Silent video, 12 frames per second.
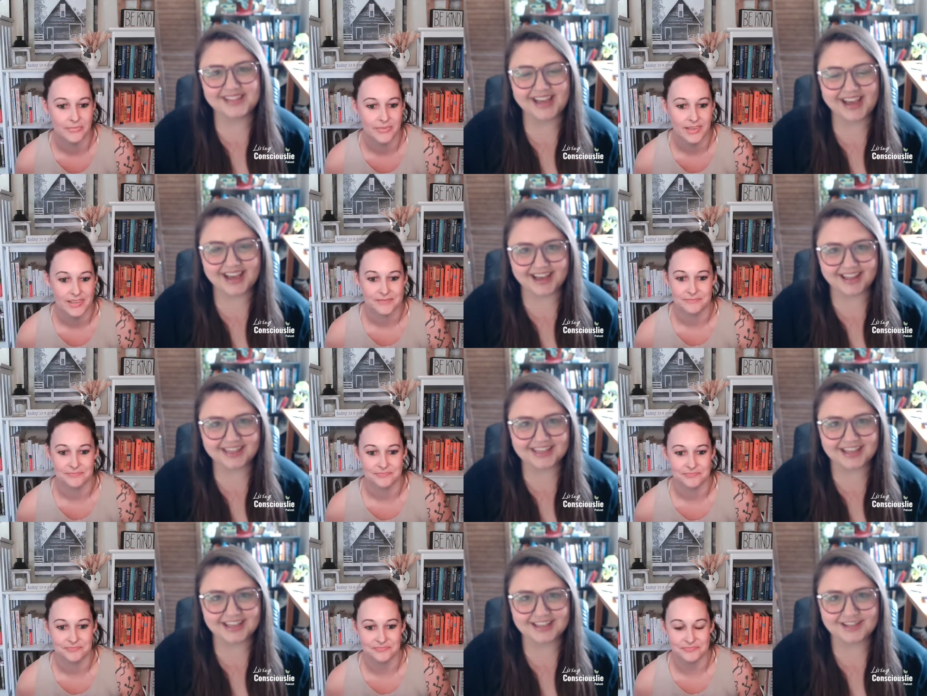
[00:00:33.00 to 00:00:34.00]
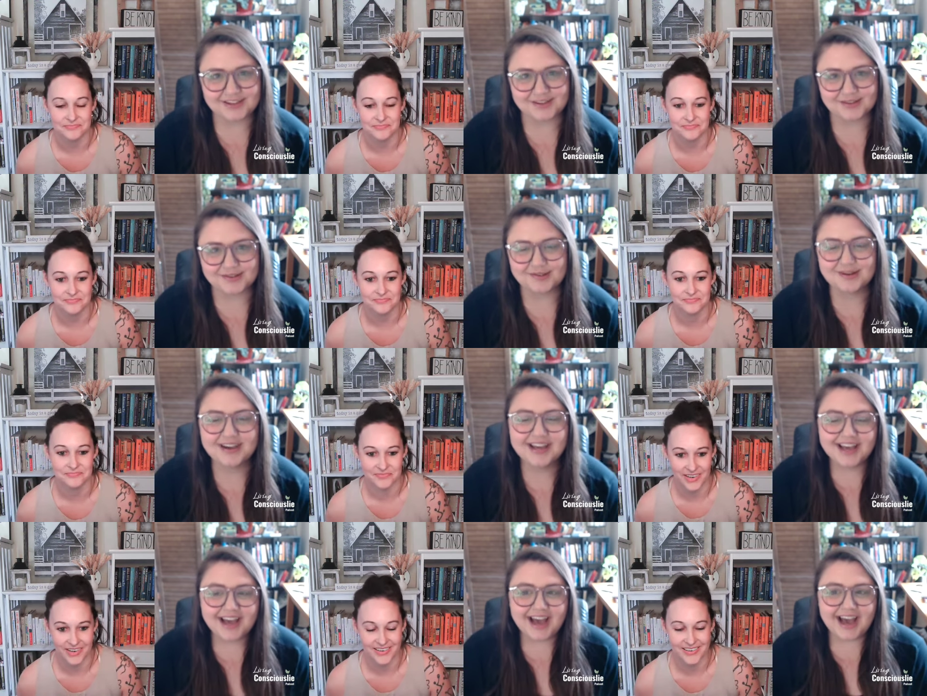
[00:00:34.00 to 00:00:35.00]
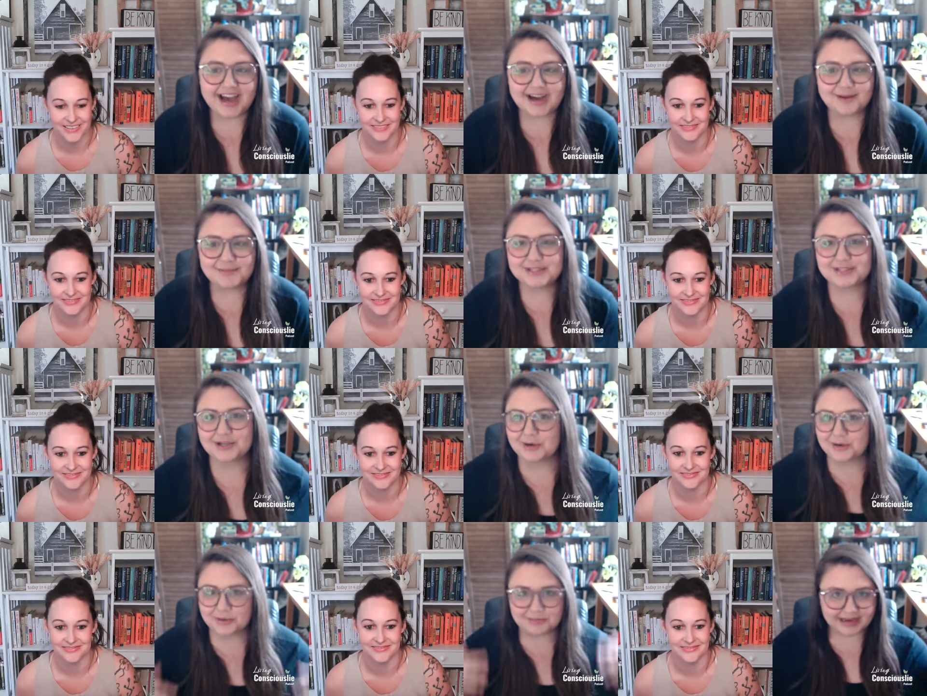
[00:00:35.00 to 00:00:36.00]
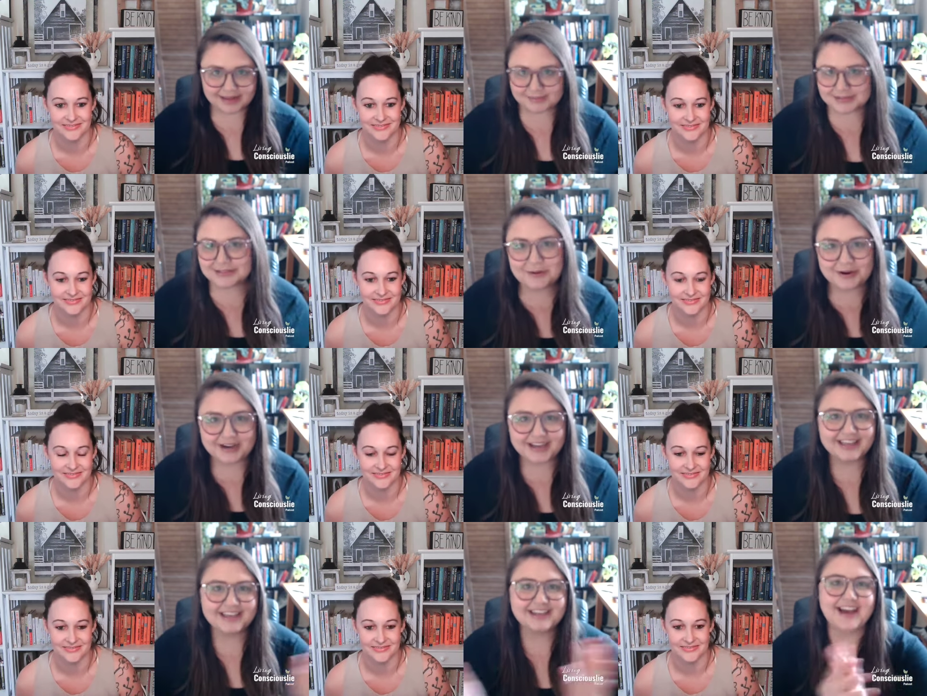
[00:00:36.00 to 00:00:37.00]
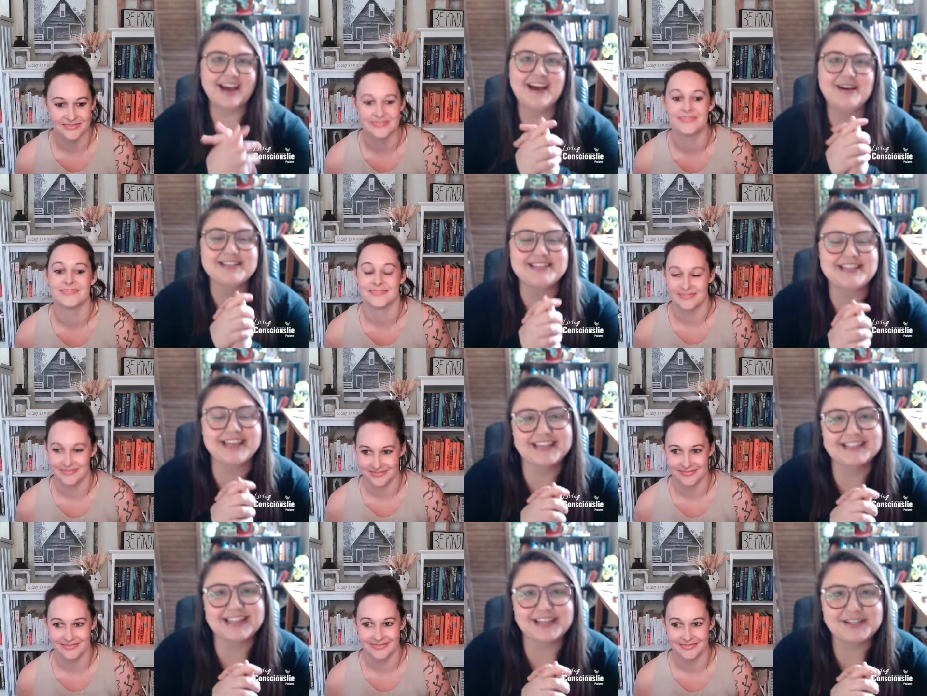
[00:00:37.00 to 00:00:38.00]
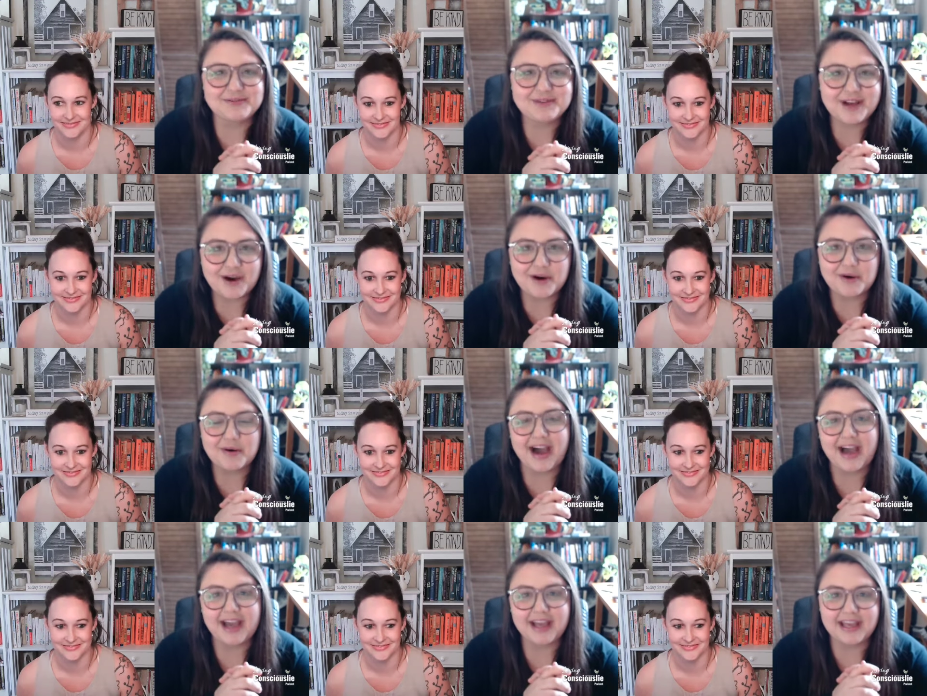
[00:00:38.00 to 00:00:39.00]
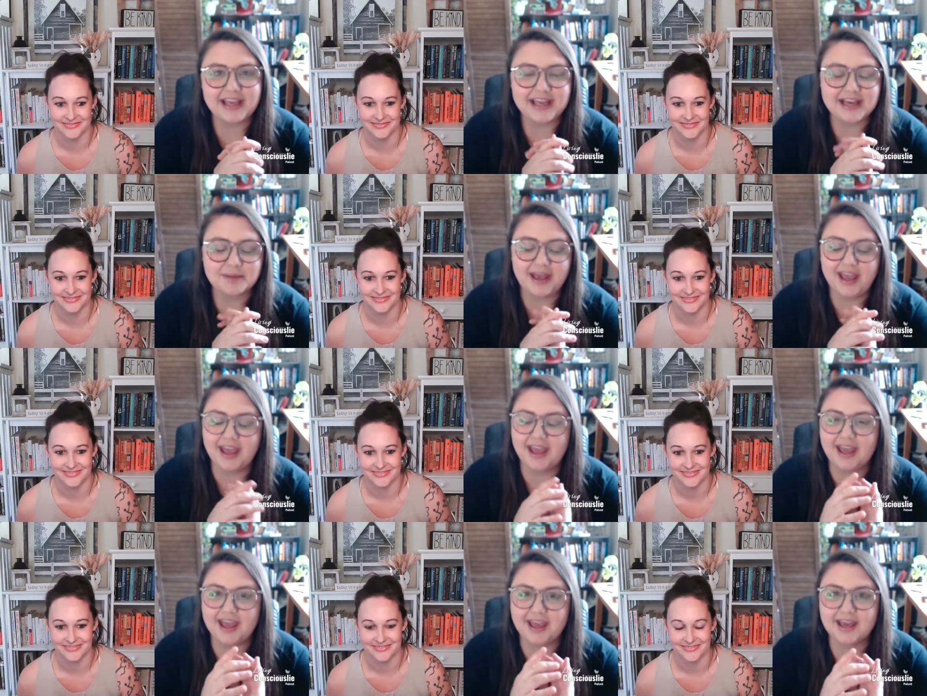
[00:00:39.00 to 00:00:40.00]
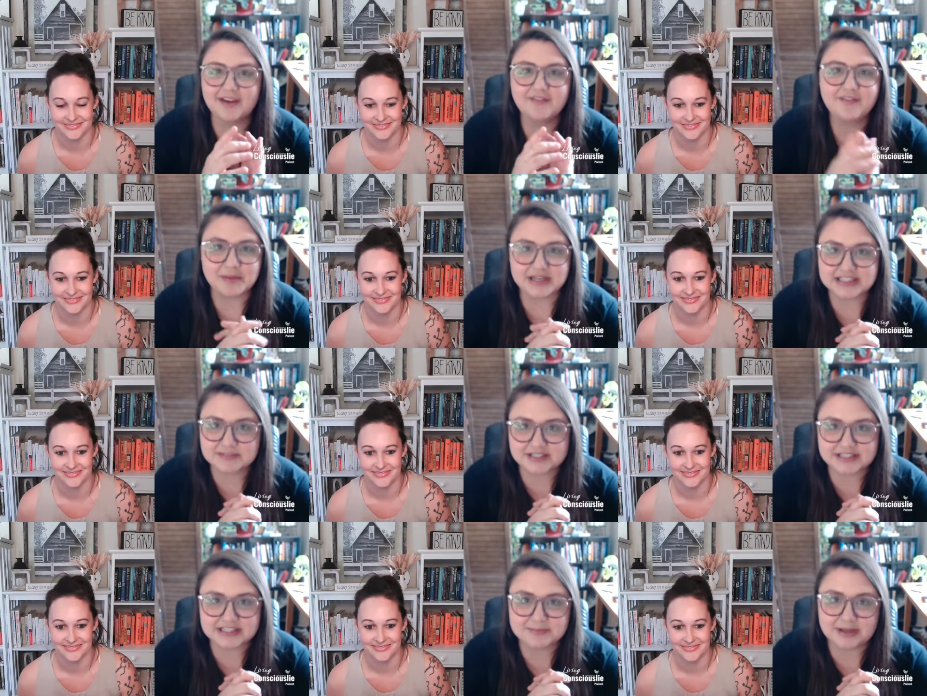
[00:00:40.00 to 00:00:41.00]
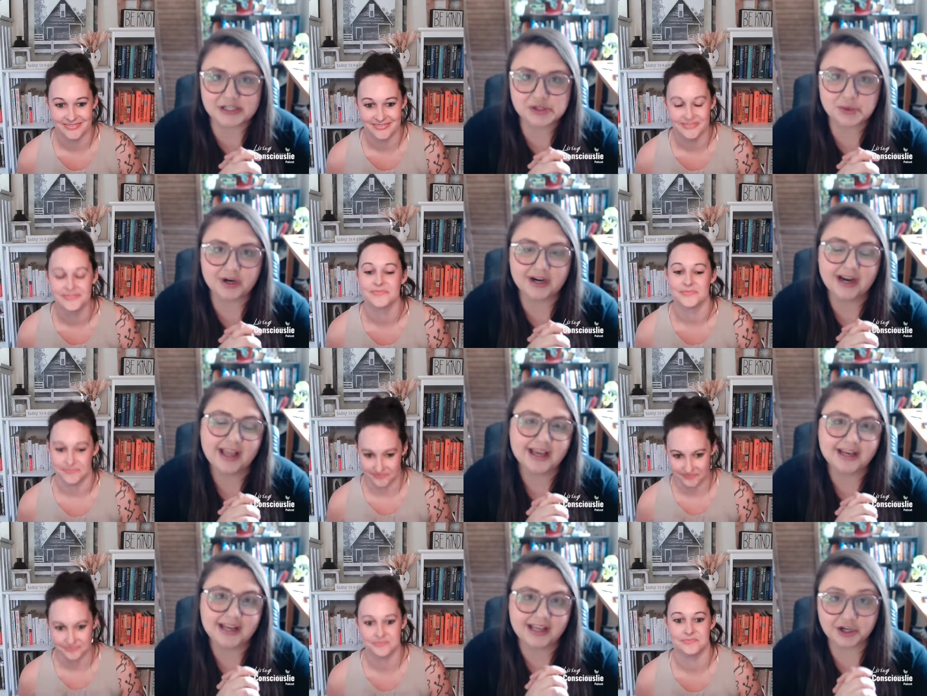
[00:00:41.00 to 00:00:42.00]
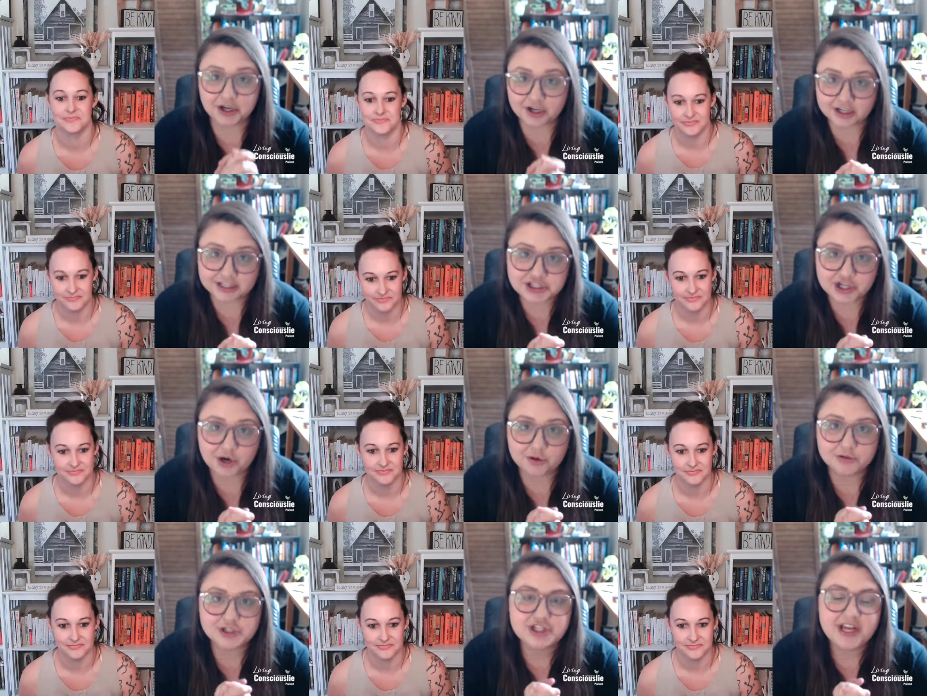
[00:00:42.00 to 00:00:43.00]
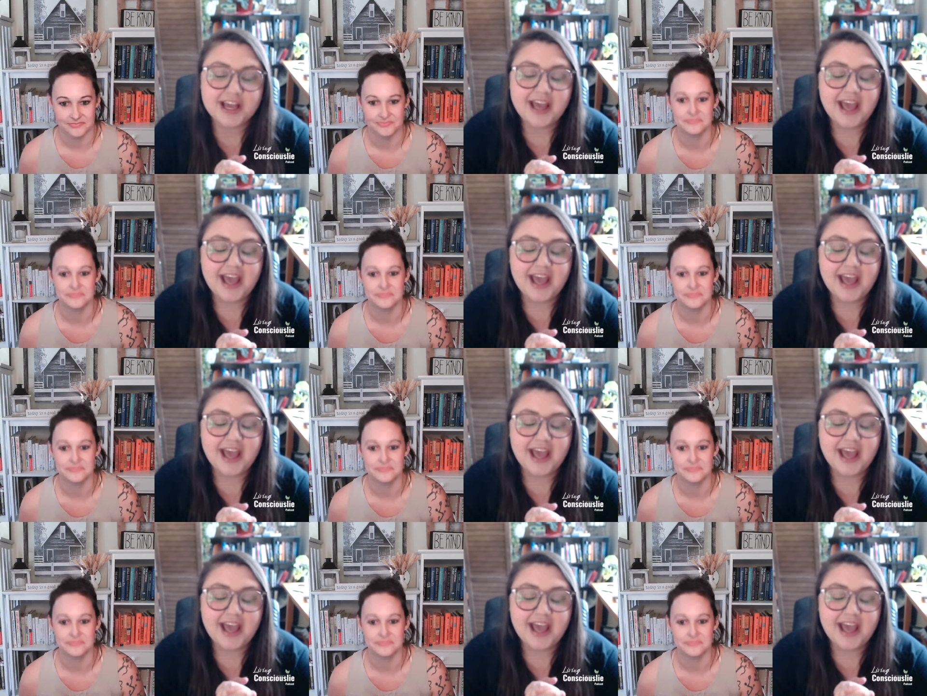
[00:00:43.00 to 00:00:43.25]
Speaker 1: Yeah, thank you. Yeah. Um, so my name is Lauren. Uh, as Nika has let you know, I am a feminist business mentor and a courage coach.